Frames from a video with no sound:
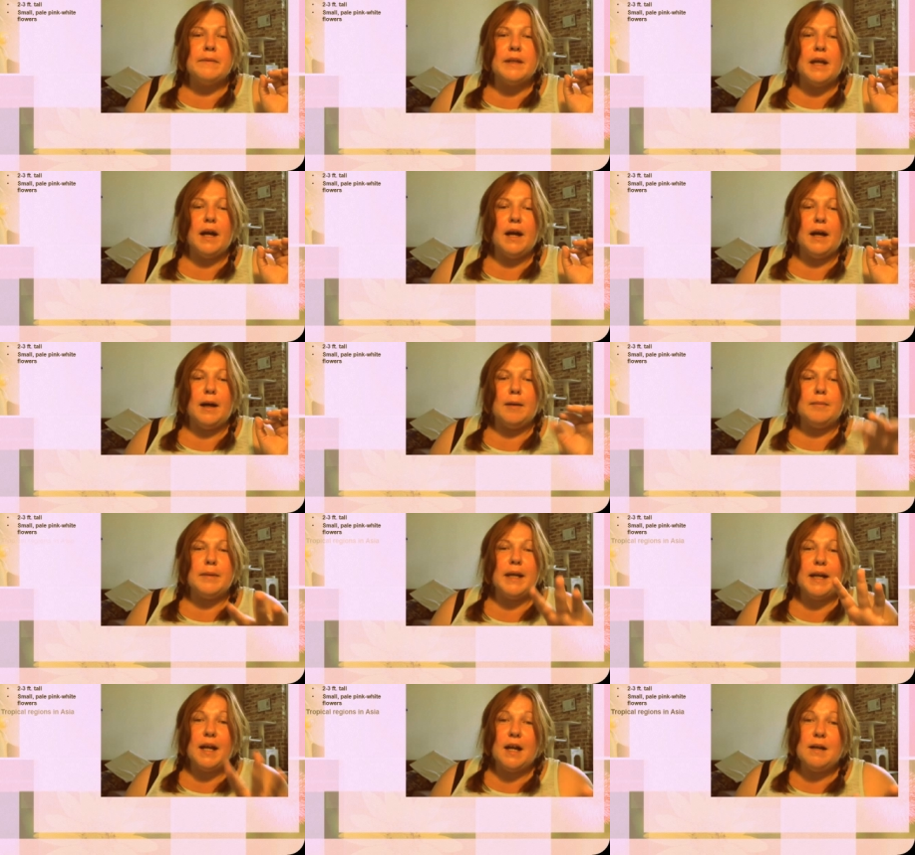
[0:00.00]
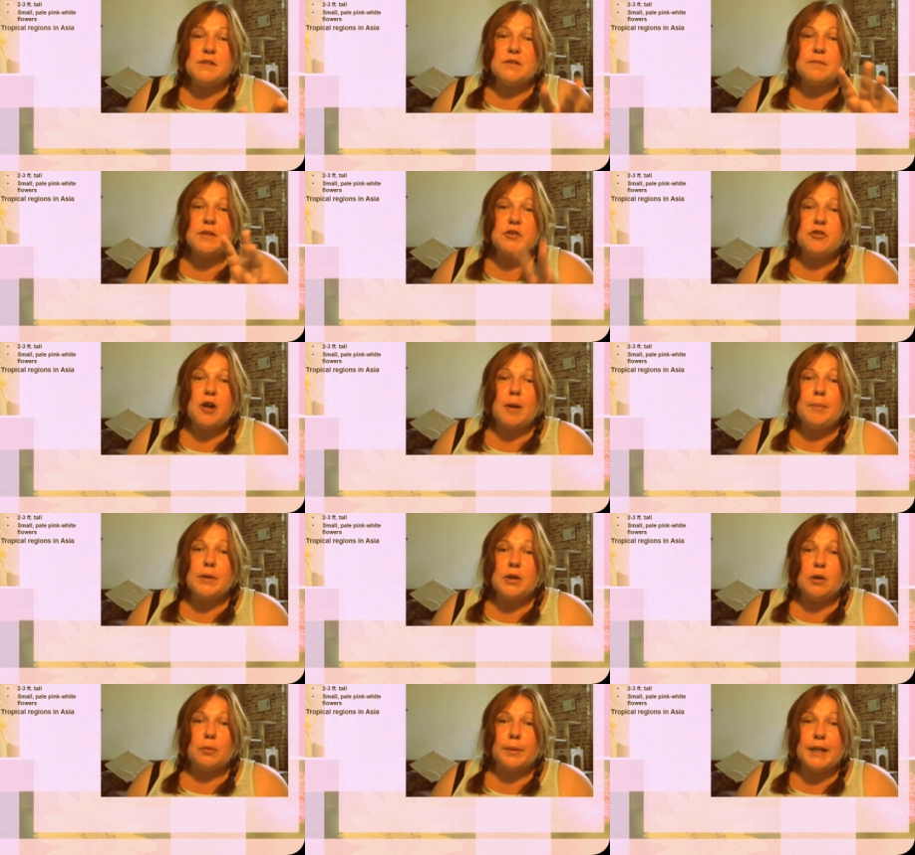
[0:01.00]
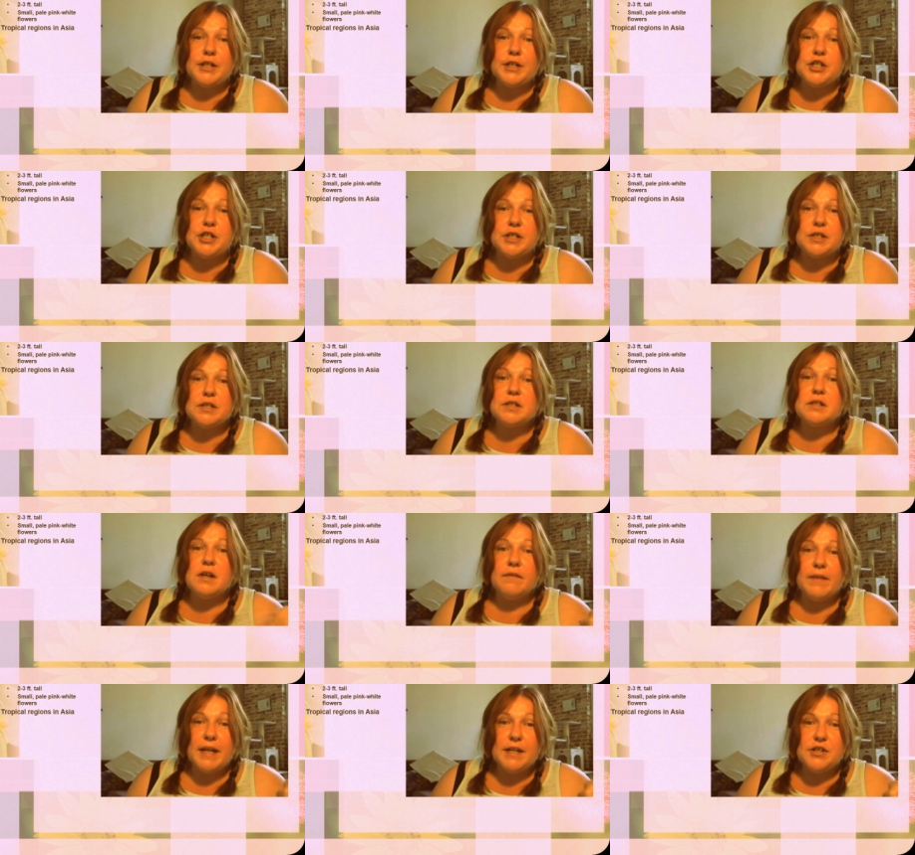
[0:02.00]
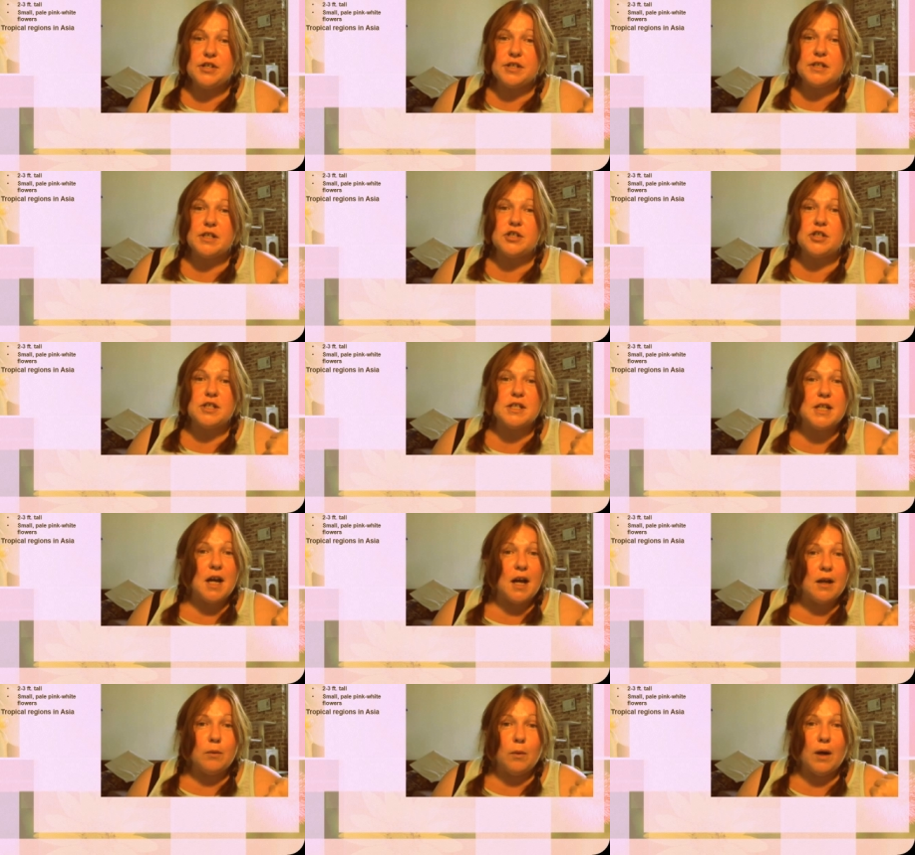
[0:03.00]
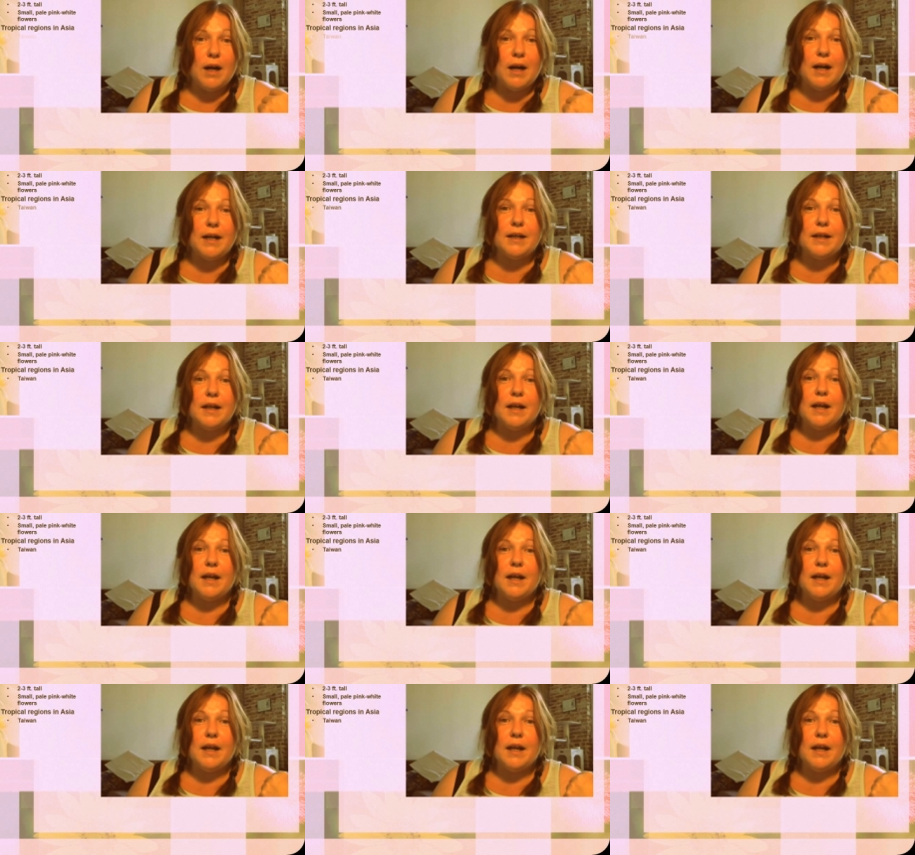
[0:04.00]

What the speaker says: And it comes from the tropical regions of Asia, such as Taiwan